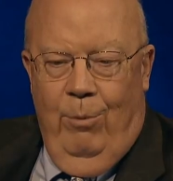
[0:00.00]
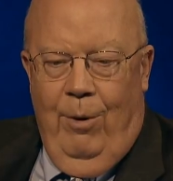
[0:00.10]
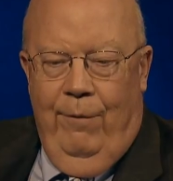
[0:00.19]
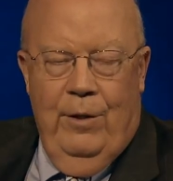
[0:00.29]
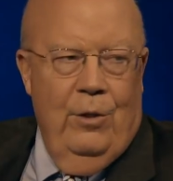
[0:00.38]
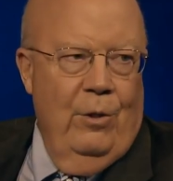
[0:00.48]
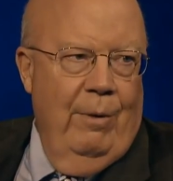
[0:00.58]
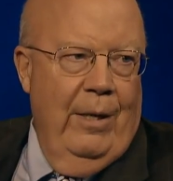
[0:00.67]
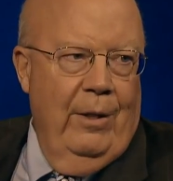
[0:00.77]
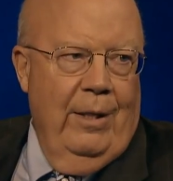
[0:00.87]
offices
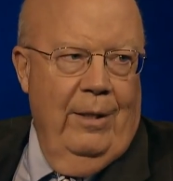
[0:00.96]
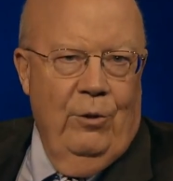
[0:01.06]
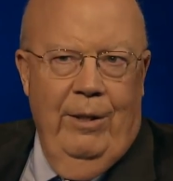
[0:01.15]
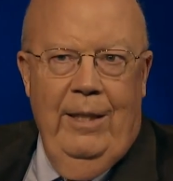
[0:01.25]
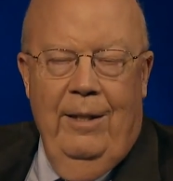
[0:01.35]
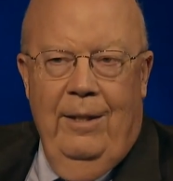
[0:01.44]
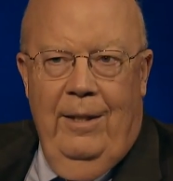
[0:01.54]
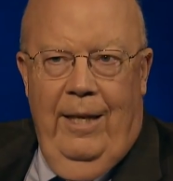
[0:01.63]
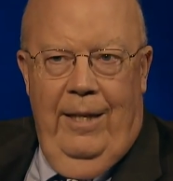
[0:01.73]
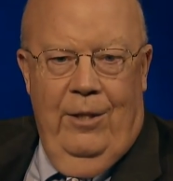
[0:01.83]
around the country.
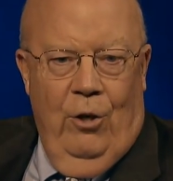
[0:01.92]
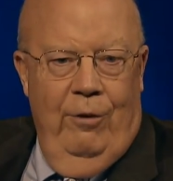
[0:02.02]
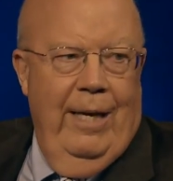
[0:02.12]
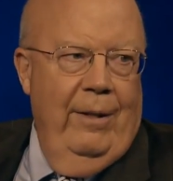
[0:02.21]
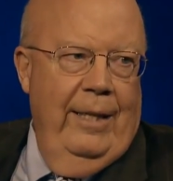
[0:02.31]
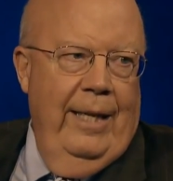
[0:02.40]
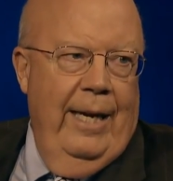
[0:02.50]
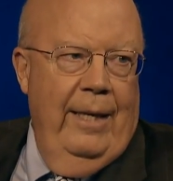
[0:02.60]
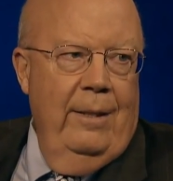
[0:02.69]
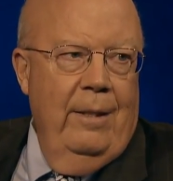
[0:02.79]
And it turned out in the
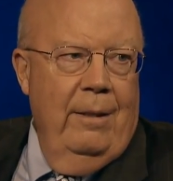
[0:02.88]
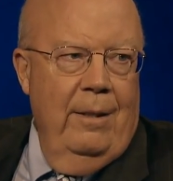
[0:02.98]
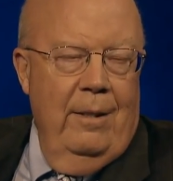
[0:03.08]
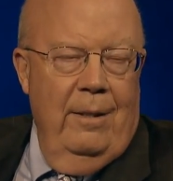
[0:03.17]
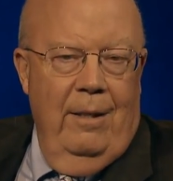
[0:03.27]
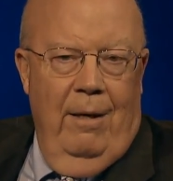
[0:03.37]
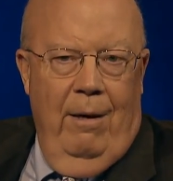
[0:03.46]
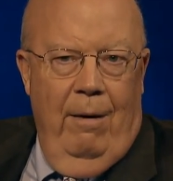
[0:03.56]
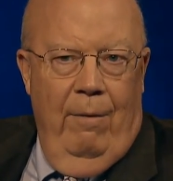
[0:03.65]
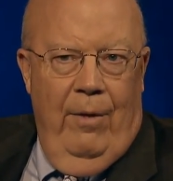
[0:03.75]
end
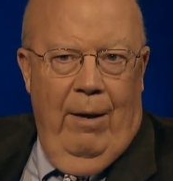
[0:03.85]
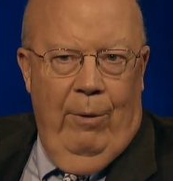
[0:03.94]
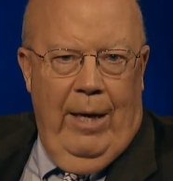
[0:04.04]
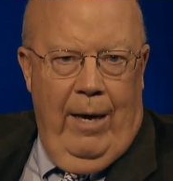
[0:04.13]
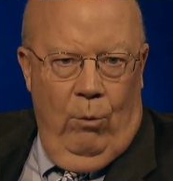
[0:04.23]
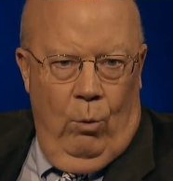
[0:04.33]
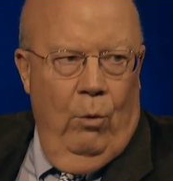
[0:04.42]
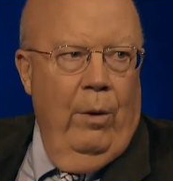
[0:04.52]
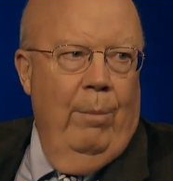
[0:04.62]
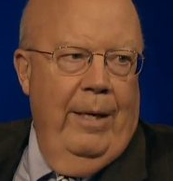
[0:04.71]
uh, that we got
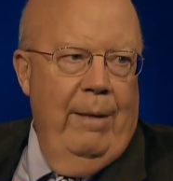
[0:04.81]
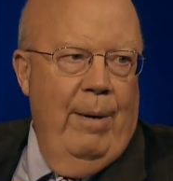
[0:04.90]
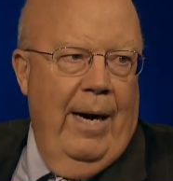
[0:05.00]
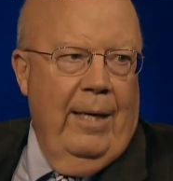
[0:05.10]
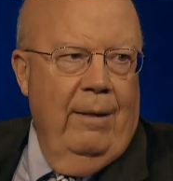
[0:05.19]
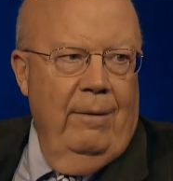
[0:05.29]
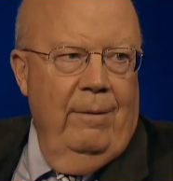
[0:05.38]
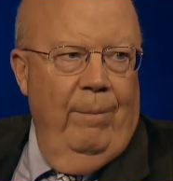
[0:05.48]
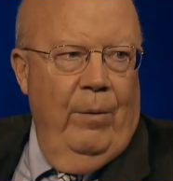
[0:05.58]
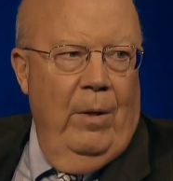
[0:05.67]
all the money back
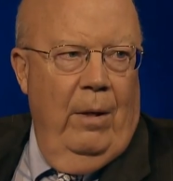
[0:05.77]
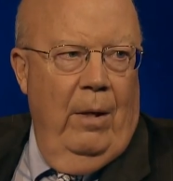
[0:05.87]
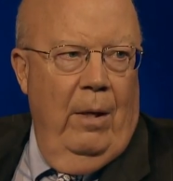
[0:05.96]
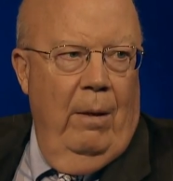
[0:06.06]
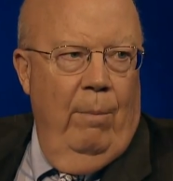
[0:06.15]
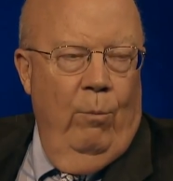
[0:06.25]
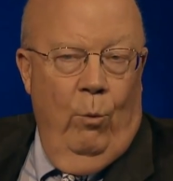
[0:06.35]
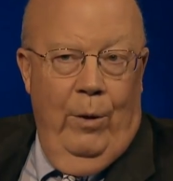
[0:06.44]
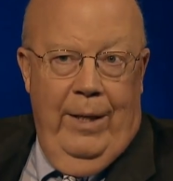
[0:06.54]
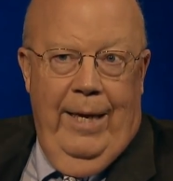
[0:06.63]
um,
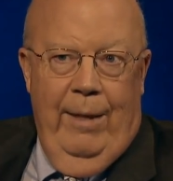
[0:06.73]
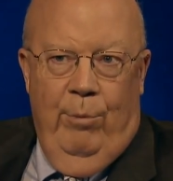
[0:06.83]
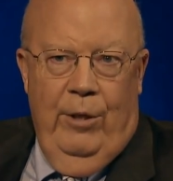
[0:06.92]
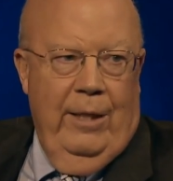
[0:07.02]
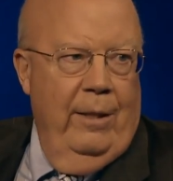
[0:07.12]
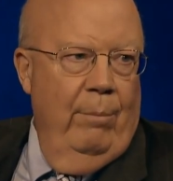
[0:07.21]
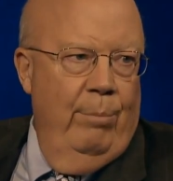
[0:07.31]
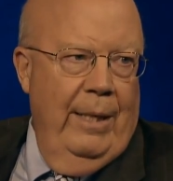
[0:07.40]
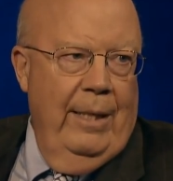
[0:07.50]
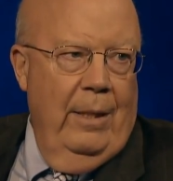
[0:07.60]
when they had predicted a
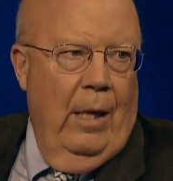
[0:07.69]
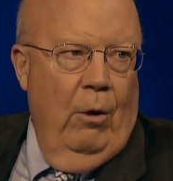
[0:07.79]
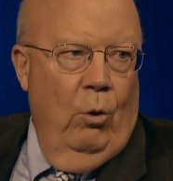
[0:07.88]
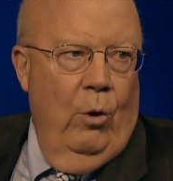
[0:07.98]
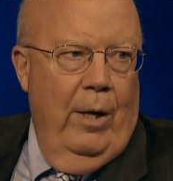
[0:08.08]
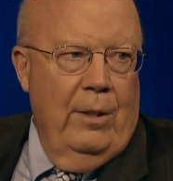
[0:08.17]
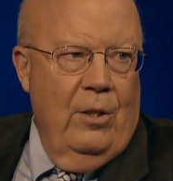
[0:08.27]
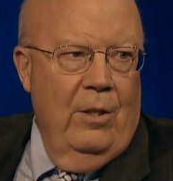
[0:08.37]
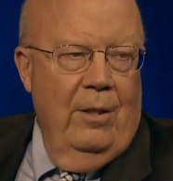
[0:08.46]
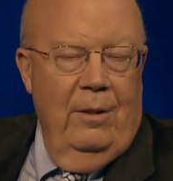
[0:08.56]
billion dollar
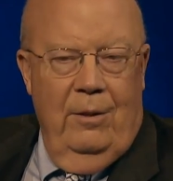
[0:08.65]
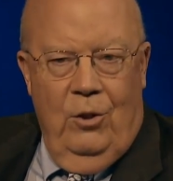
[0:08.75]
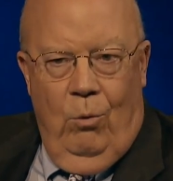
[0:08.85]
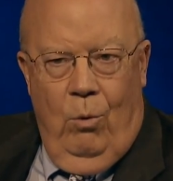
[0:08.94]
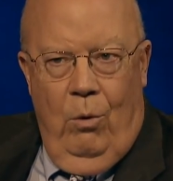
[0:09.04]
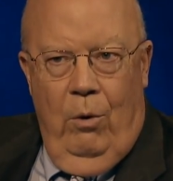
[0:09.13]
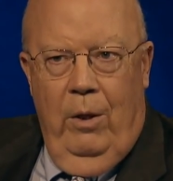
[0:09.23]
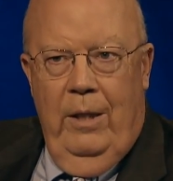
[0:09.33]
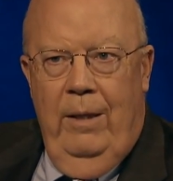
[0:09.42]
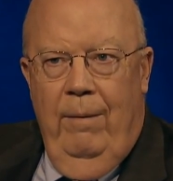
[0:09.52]
loss. So all
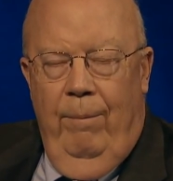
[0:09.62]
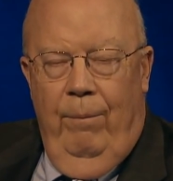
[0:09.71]
the